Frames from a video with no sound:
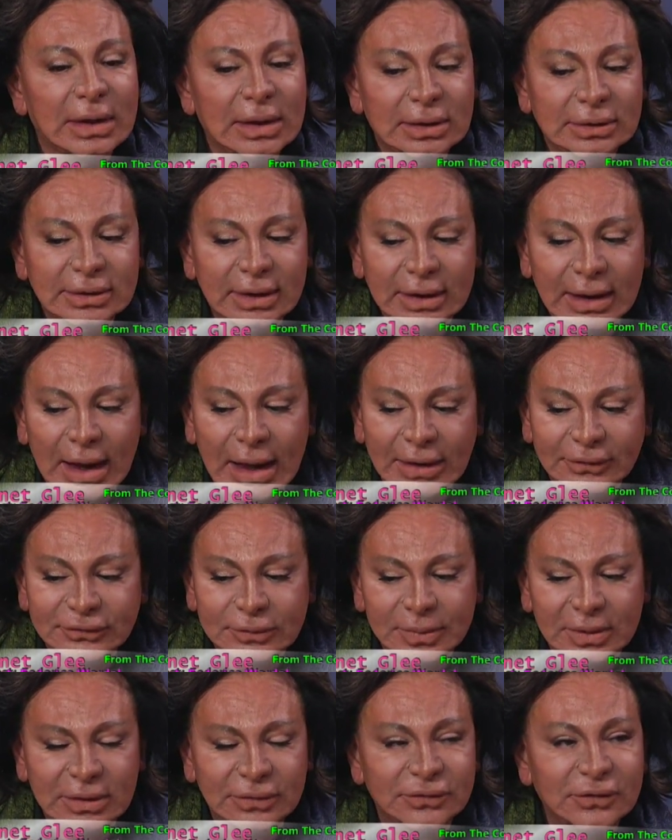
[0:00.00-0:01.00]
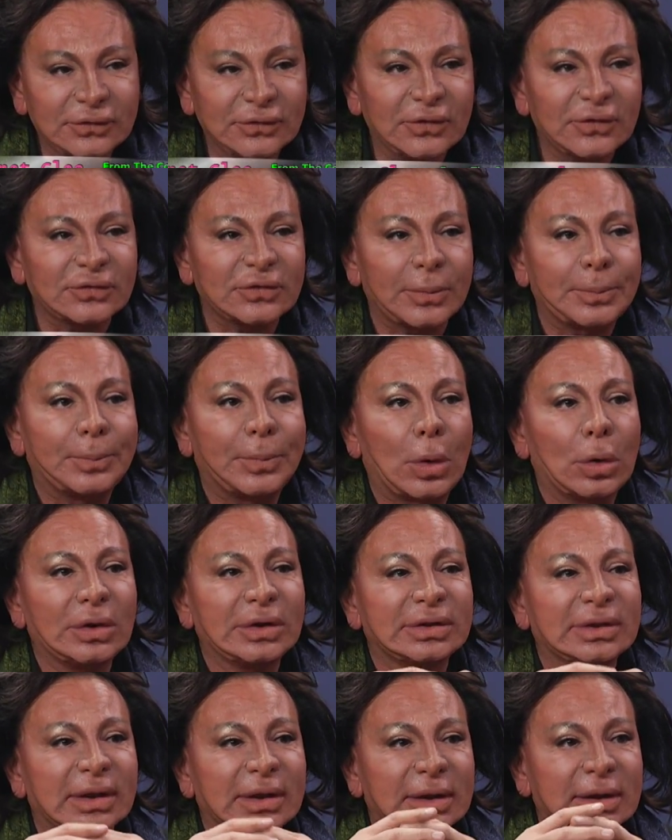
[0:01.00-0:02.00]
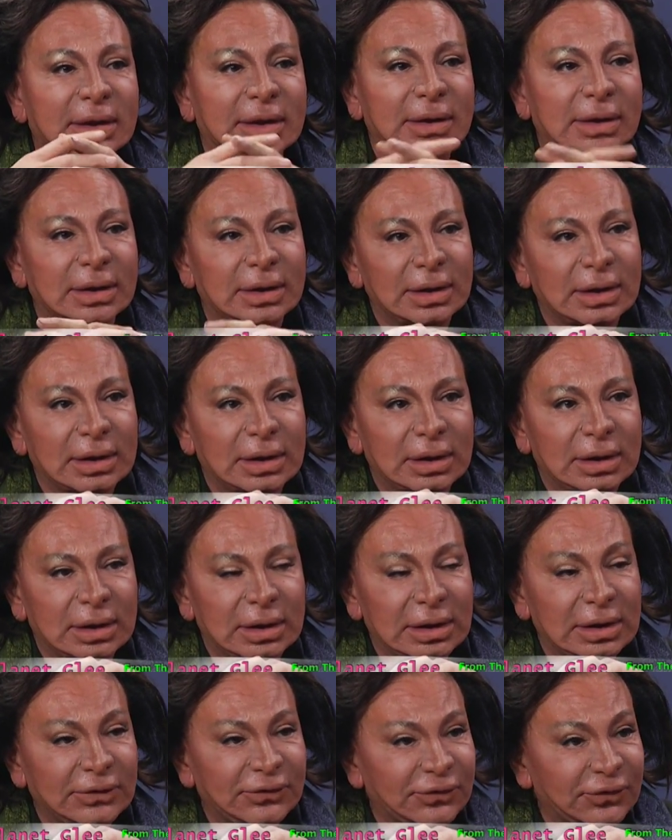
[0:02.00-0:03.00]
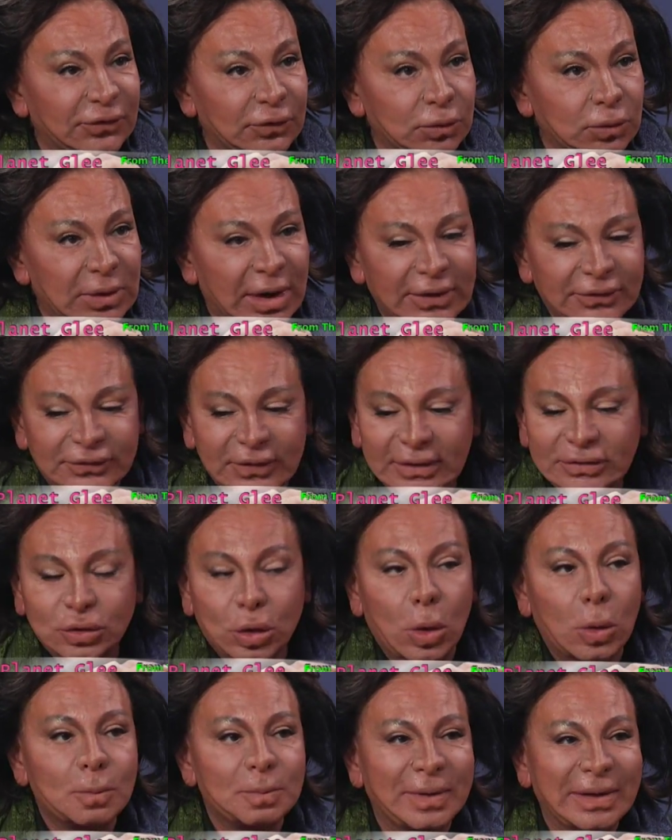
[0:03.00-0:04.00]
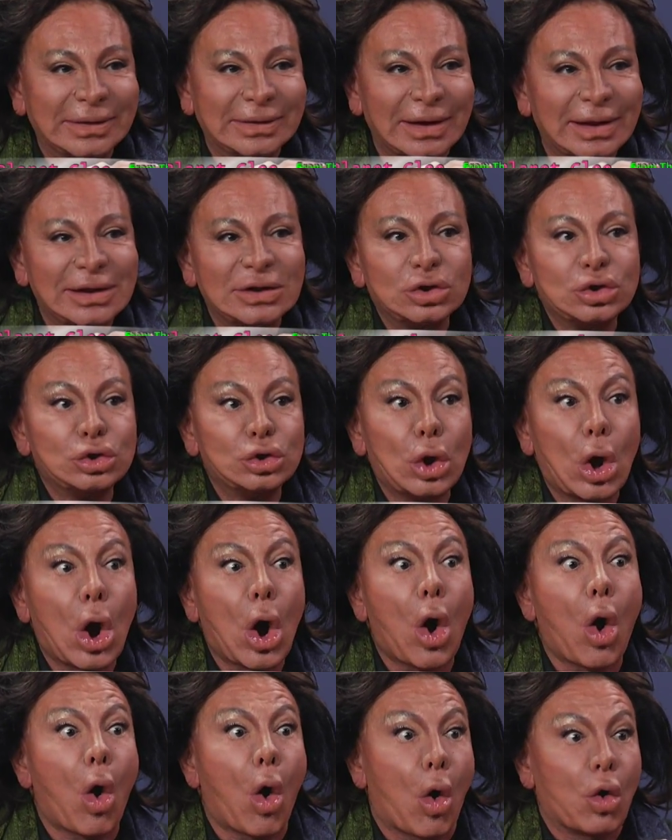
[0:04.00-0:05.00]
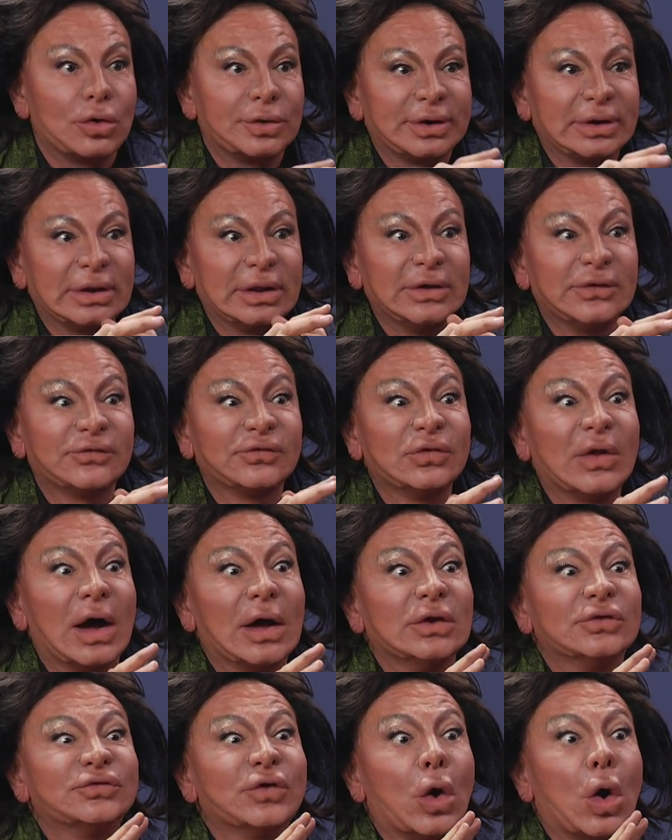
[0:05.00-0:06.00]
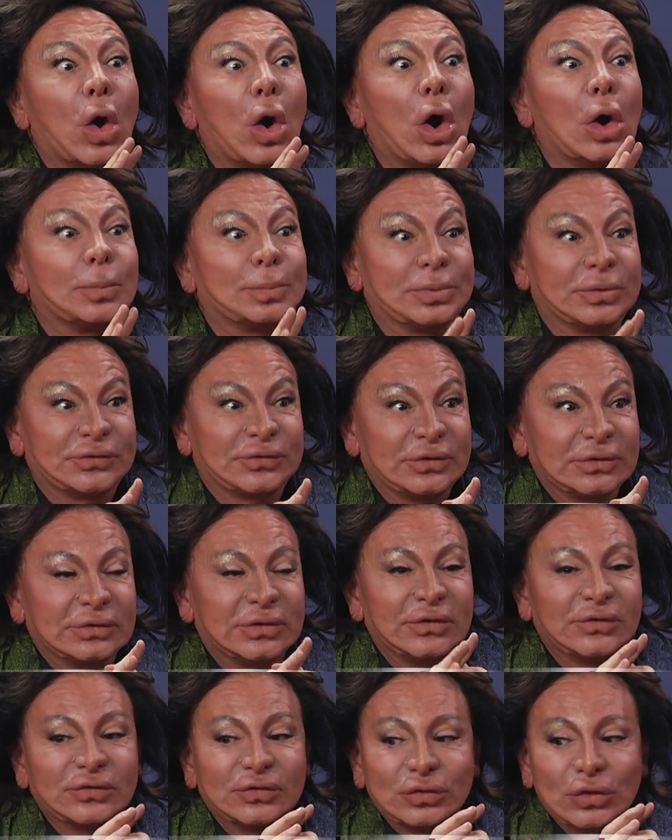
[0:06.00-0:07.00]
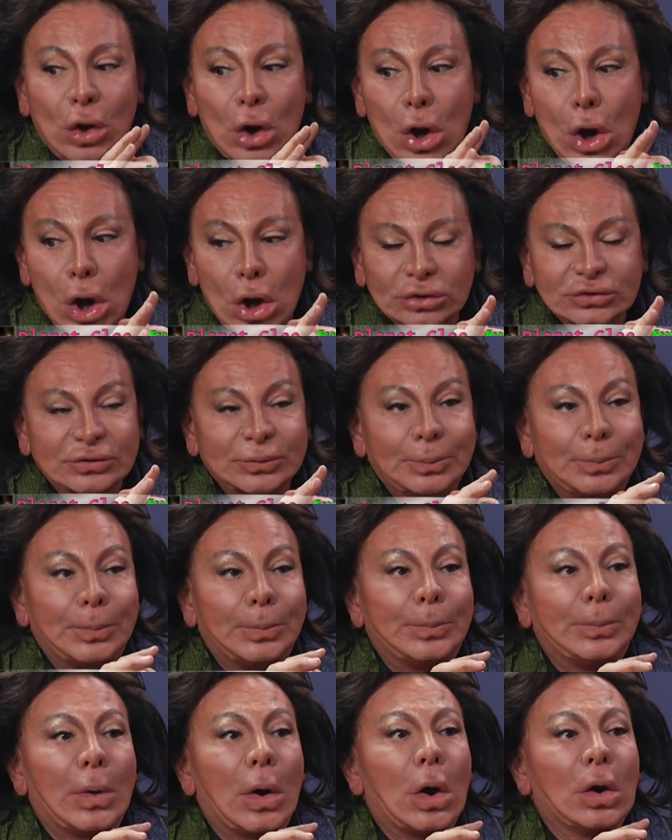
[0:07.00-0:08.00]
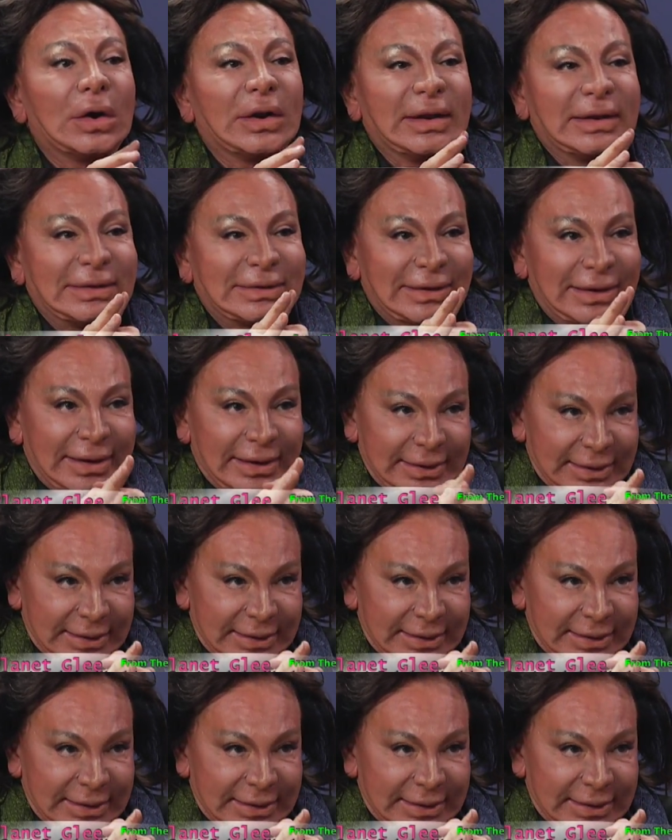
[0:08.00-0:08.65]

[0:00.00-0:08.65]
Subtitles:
they asked me, this is a politic issue? I said completely no. Is the opposite. Is not politic.